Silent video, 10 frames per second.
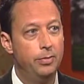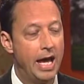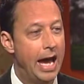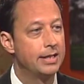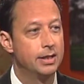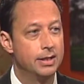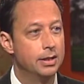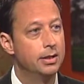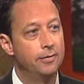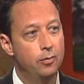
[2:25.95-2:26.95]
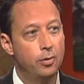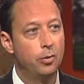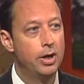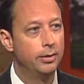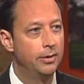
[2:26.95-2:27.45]
gases and they form
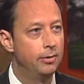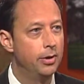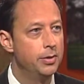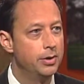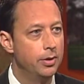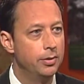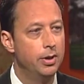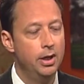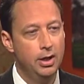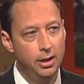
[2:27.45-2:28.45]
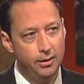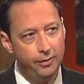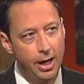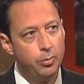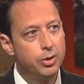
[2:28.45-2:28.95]
ground level ozone.
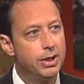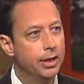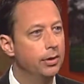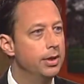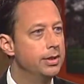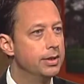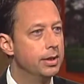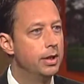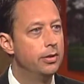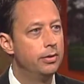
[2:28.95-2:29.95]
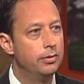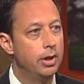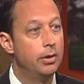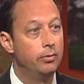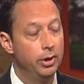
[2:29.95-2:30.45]
Fine particulates is
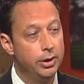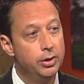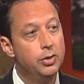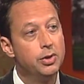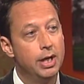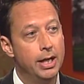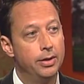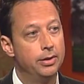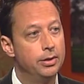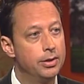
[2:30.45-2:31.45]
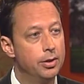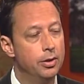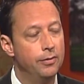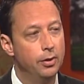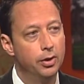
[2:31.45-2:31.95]
another really new standard. So
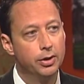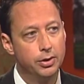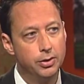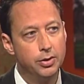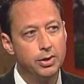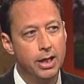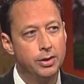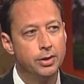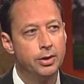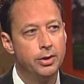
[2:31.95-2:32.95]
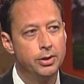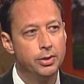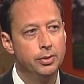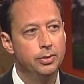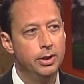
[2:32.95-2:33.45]
if you look at the two standards that are
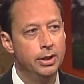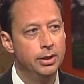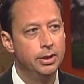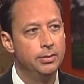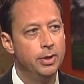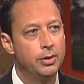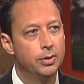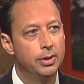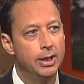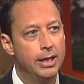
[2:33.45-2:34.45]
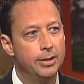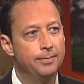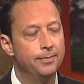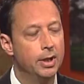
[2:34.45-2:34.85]
issued in Metro Atlanta,